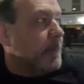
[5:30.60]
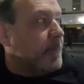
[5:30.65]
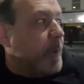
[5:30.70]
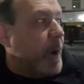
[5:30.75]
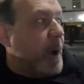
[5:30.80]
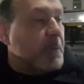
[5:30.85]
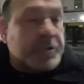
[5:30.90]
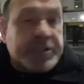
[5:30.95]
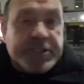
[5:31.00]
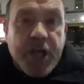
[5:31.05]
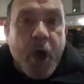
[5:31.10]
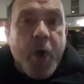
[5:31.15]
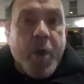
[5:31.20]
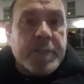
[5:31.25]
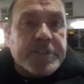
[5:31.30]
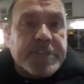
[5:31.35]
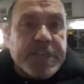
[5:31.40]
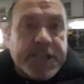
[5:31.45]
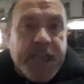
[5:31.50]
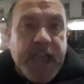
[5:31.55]
But I'm
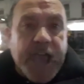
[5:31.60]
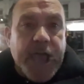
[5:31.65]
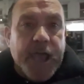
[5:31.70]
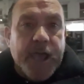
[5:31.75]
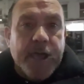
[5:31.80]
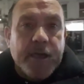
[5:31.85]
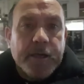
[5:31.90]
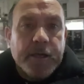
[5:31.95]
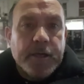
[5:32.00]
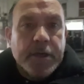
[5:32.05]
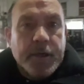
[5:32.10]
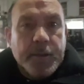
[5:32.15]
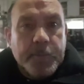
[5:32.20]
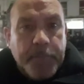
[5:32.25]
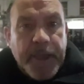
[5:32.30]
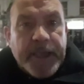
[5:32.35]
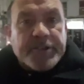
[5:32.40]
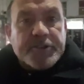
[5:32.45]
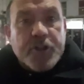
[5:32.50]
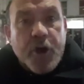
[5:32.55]
starting to get
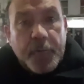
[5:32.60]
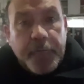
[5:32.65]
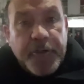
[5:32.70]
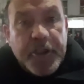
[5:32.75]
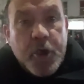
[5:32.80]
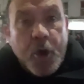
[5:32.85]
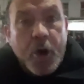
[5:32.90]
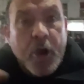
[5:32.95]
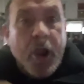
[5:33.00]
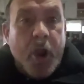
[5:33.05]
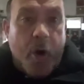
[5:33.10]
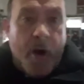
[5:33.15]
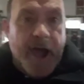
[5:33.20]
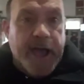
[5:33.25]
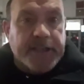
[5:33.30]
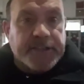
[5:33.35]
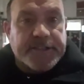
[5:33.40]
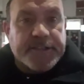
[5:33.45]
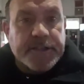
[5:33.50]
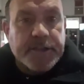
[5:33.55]
pissed off with your
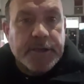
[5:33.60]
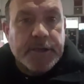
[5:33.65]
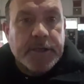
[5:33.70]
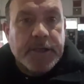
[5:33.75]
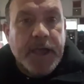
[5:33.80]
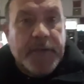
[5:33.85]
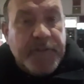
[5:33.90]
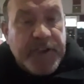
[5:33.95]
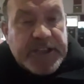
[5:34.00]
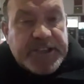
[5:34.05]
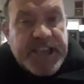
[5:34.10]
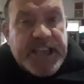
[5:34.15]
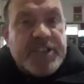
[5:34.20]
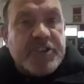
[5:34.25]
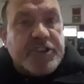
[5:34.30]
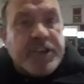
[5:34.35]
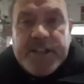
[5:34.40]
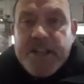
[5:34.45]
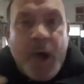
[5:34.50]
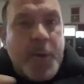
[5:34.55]
lies. If he's
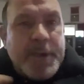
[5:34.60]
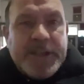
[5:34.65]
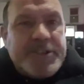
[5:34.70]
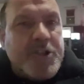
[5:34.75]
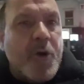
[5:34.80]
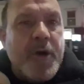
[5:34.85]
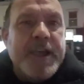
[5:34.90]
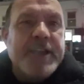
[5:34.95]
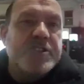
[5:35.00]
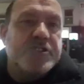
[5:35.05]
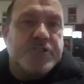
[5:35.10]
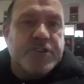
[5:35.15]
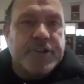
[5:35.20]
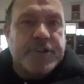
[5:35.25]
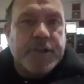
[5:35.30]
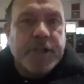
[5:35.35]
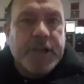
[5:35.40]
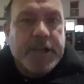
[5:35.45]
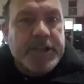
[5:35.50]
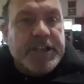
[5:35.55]
injured, no, he's not
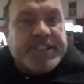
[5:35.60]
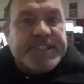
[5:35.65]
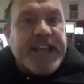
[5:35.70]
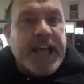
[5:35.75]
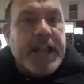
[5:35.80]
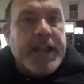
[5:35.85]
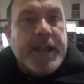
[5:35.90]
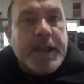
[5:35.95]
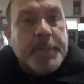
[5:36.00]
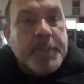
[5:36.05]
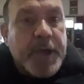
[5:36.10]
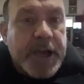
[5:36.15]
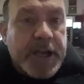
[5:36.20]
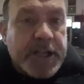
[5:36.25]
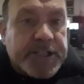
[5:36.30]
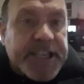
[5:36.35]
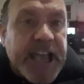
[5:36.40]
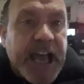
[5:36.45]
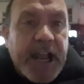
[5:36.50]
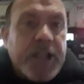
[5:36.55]
injured. You're selling him.
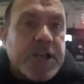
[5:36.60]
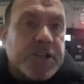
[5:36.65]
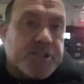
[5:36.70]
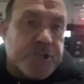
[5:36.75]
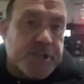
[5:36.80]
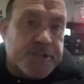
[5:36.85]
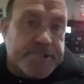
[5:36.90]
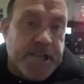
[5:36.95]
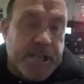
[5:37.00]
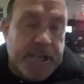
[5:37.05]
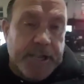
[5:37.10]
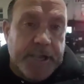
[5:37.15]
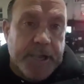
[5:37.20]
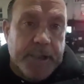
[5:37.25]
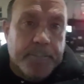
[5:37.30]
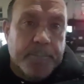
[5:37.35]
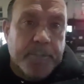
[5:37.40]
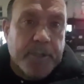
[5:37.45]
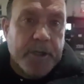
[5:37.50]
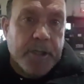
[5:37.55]
Tell us you're selling
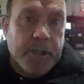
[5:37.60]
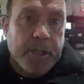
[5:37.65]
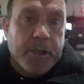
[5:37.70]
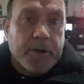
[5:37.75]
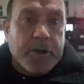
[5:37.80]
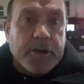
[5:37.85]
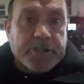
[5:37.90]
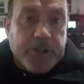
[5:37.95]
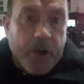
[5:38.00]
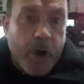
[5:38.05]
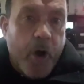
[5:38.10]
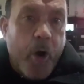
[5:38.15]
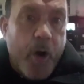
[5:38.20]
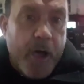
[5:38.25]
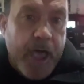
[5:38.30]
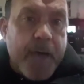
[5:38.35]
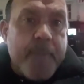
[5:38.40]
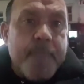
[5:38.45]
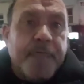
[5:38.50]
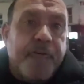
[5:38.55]
him. Because
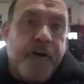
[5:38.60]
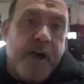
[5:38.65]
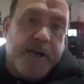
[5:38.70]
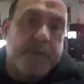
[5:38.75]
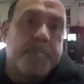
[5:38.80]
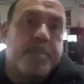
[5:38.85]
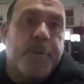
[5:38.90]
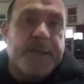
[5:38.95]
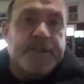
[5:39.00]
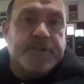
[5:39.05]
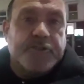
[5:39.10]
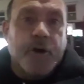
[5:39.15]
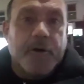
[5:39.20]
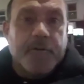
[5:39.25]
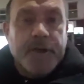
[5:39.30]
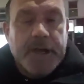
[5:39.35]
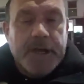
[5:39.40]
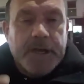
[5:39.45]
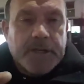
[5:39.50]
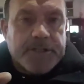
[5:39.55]
I am fucking pissed off.
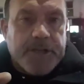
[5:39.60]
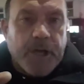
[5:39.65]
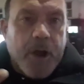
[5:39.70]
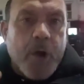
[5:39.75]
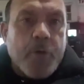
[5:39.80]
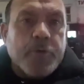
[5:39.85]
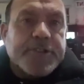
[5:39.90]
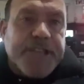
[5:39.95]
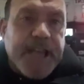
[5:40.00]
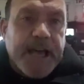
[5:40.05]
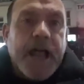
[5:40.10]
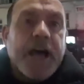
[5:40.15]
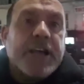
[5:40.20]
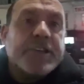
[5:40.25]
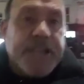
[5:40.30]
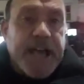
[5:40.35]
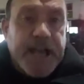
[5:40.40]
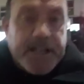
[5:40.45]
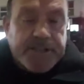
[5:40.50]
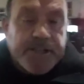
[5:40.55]
So don't tell
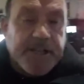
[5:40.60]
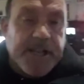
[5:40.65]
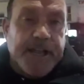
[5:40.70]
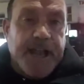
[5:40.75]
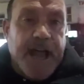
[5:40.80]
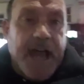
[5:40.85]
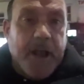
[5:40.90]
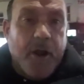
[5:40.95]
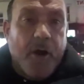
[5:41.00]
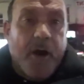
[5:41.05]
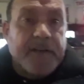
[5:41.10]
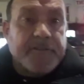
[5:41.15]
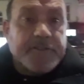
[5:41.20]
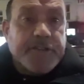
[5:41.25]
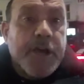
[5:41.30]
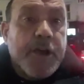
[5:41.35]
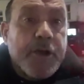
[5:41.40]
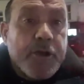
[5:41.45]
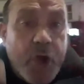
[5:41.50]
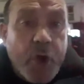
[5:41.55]
us how to lead our lives.
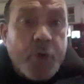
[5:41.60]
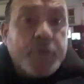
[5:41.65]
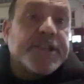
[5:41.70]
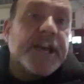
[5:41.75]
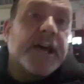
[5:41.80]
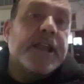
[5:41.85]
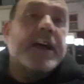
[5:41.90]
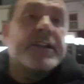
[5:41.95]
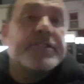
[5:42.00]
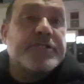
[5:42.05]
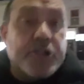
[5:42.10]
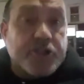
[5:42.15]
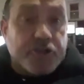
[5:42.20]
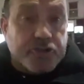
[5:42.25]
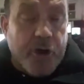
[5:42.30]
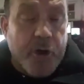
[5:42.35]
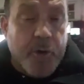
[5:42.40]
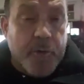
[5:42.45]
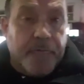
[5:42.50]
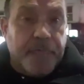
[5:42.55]
You tell us the
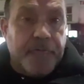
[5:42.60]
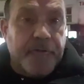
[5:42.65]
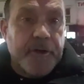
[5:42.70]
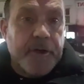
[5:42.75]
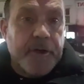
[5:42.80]
truth.